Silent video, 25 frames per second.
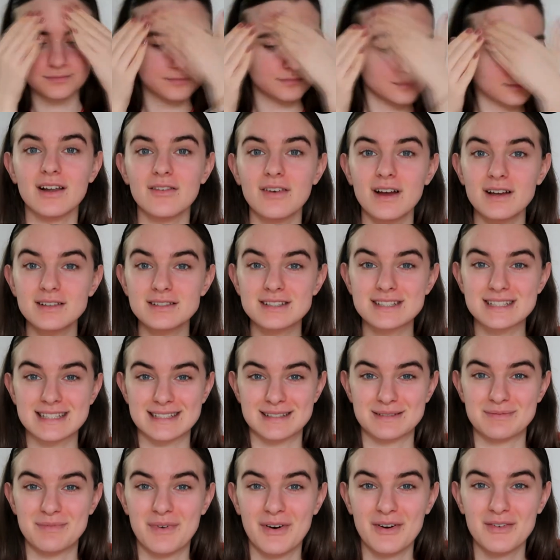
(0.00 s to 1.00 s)
I love how
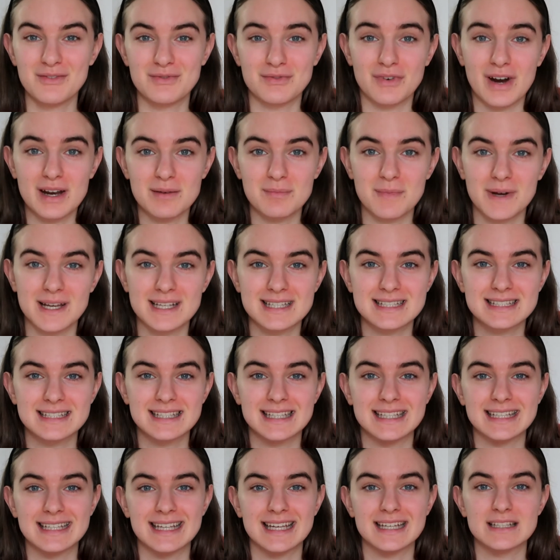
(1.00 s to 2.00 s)
red my
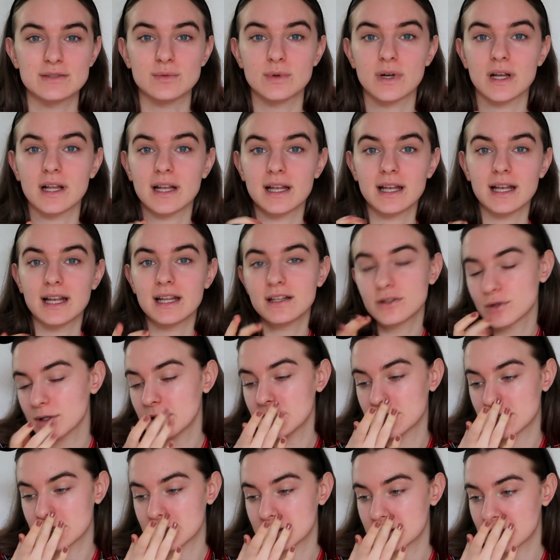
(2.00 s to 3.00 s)
skin gets when I
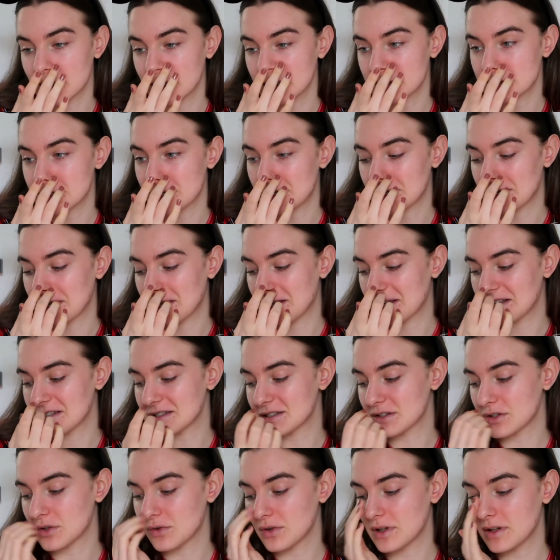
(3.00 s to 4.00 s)
literally just touch it. Like,
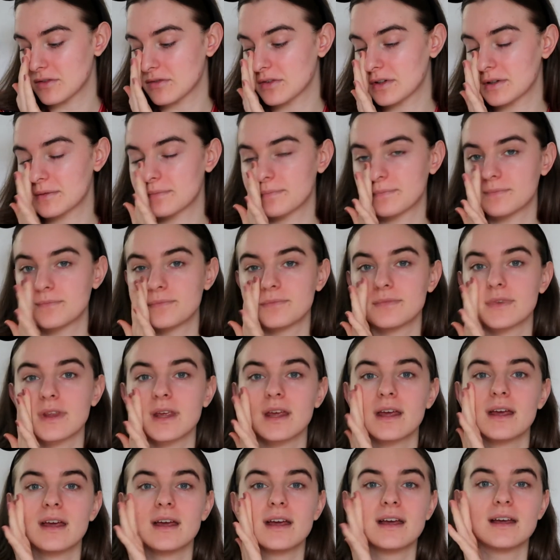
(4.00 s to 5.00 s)
it's not even,
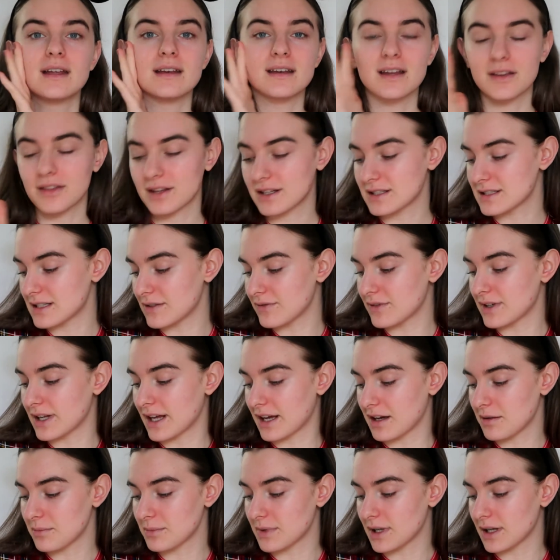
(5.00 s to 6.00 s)
nothing's even
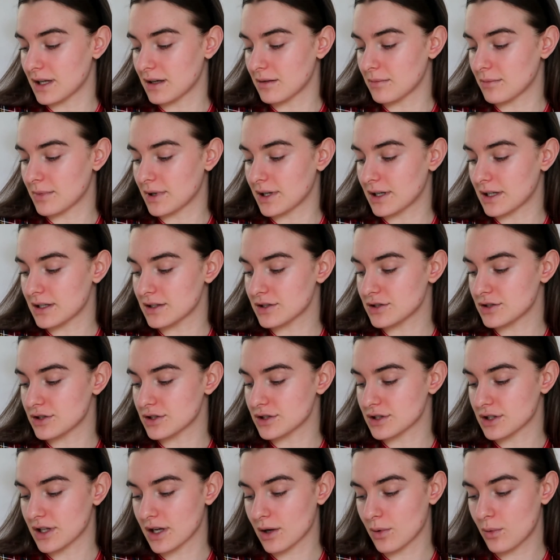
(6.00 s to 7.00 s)
happening, but it's
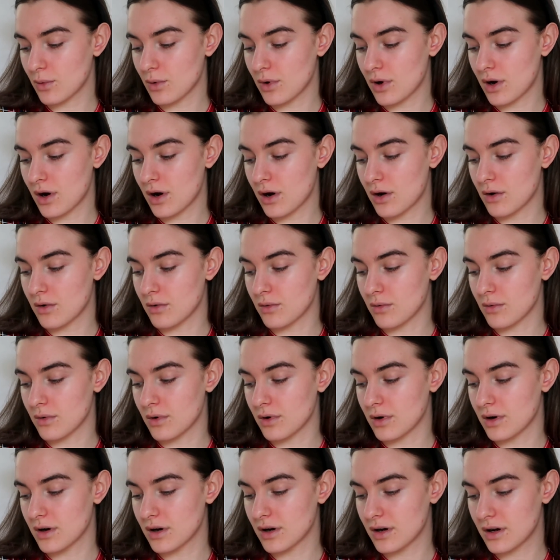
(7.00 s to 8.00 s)
just like, whoa,
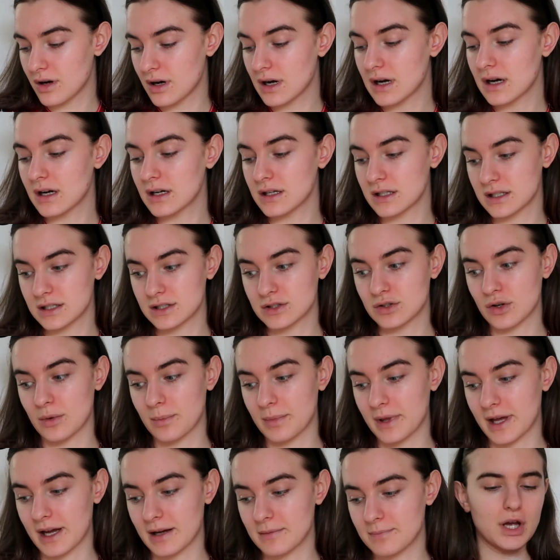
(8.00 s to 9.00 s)

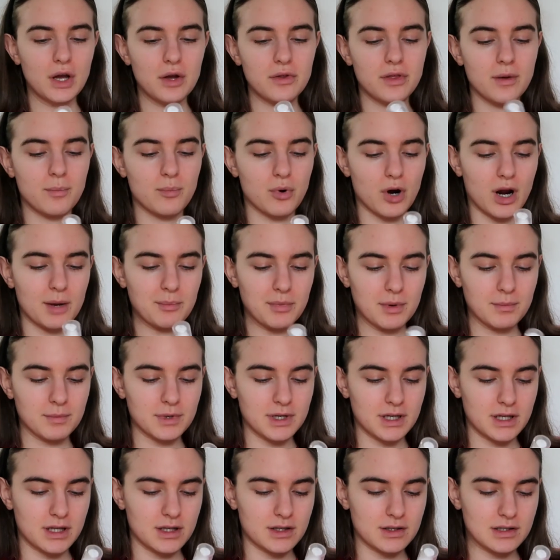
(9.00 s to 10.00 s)
stop that. So the primer I'm
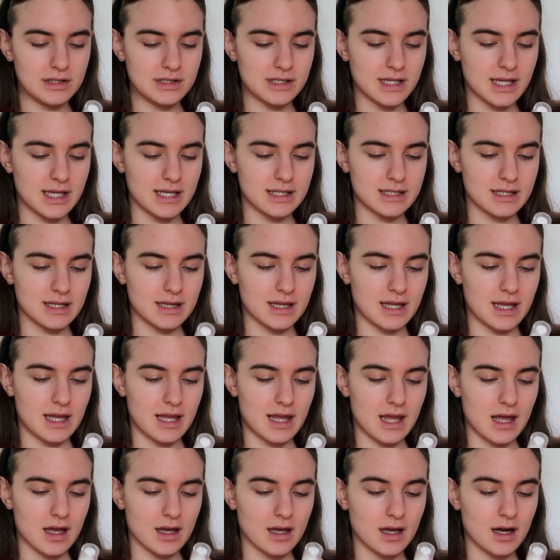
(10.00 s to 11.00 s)
going to use is
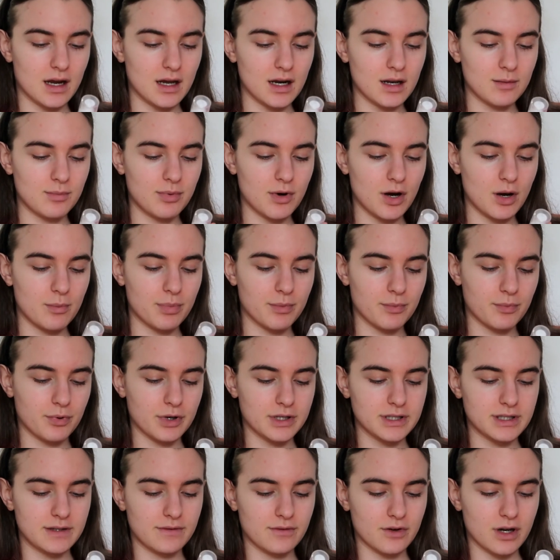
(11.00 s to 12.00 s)
the ColourPop
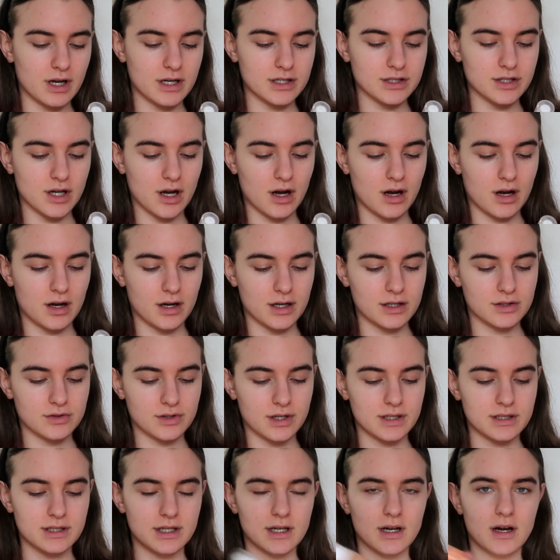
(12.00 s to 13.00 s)
Pretty Fresh
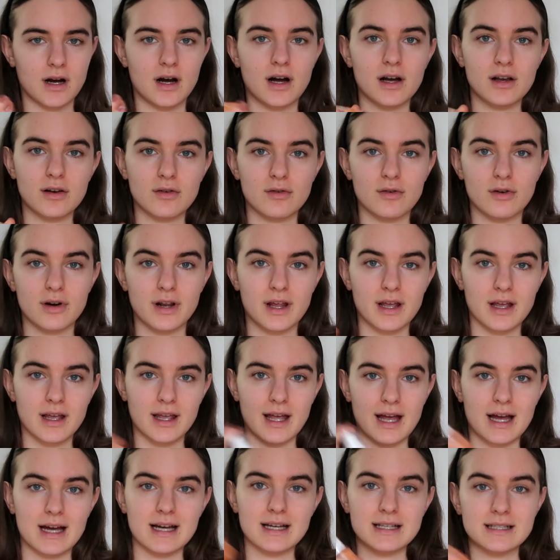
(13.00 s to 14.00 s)
Hydrating
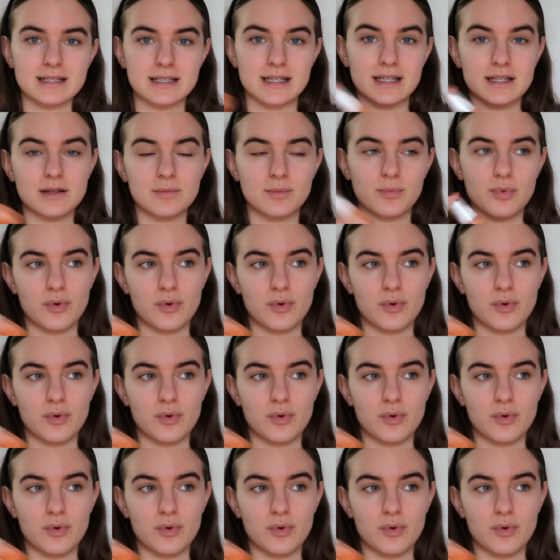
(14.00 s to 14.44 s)
Hyaluronic Acid